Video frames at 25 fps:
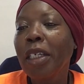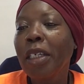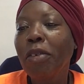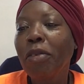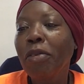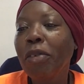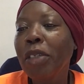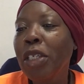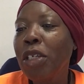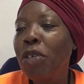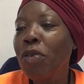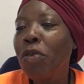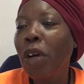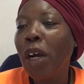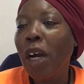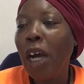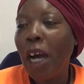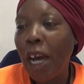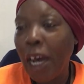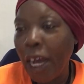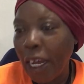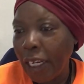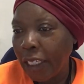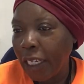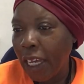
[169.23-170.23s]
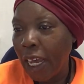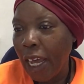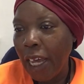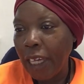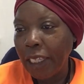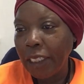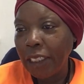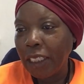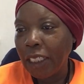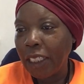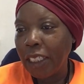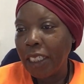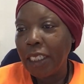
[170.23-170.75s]
when you were
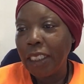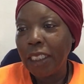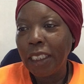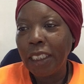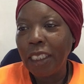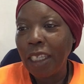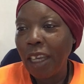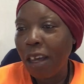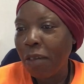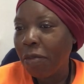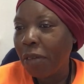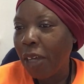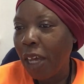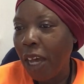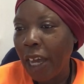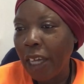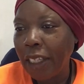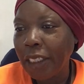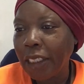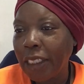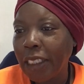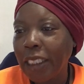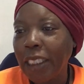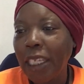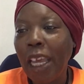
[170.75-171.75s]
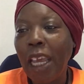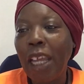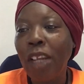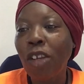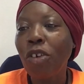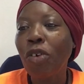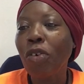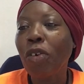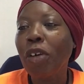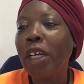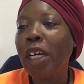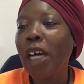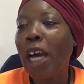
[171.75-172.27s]
unconscious, subconscious, and
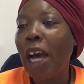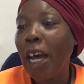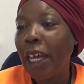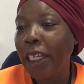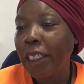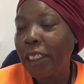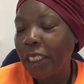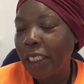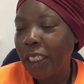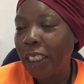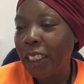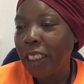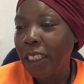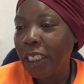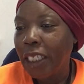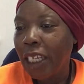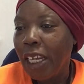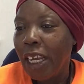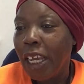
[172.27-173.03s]
your conscious